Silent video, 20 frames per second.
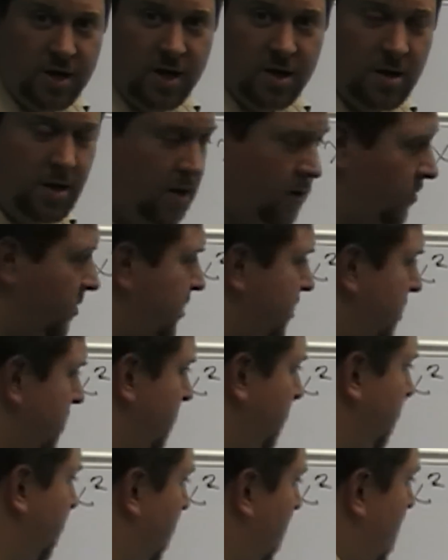get close.
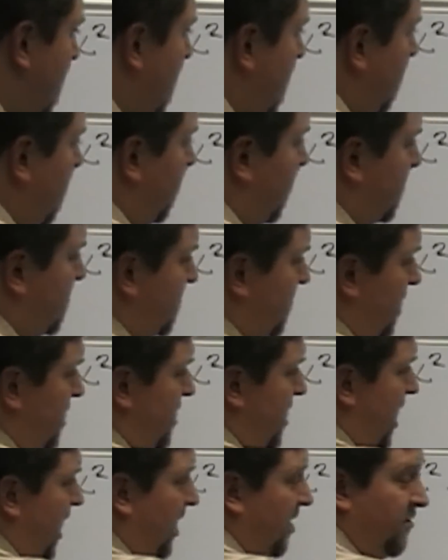Now this is a
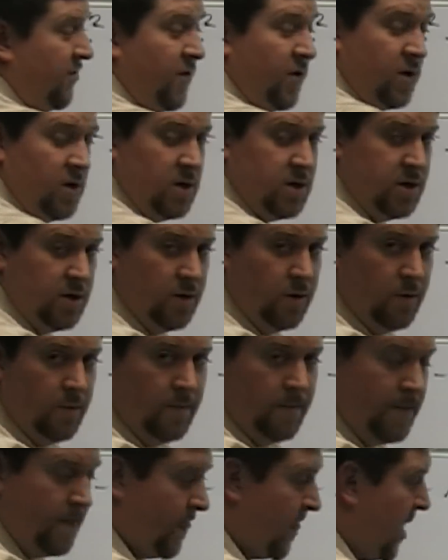negative 32.
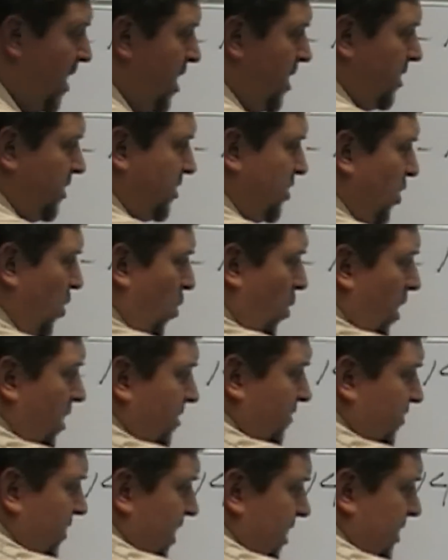So
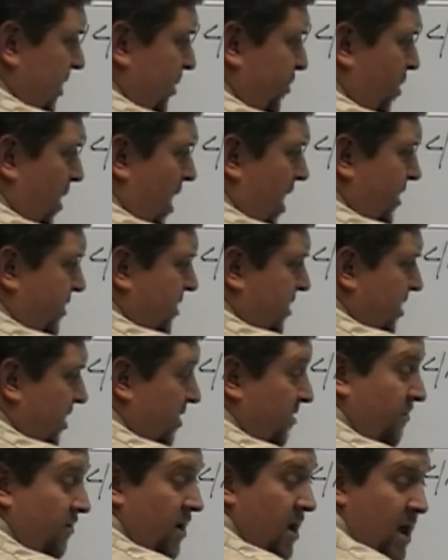one of these is
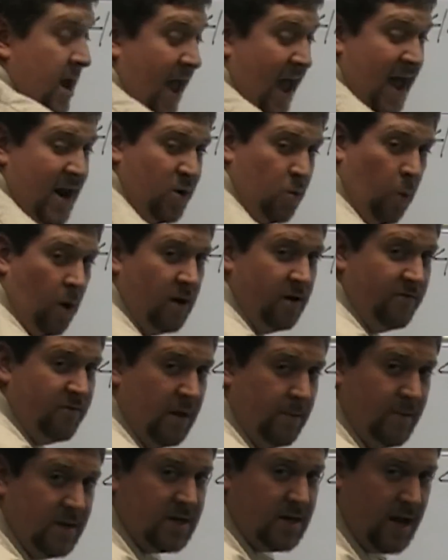positive and one of
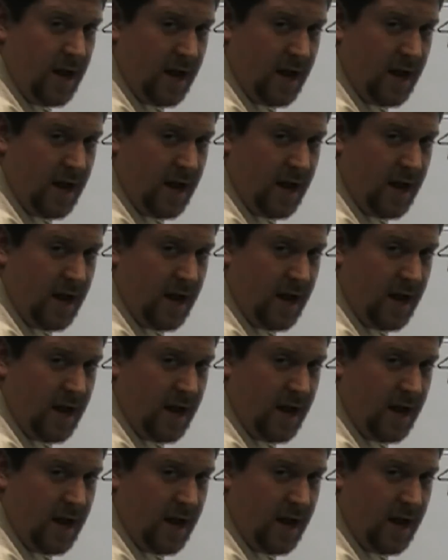them is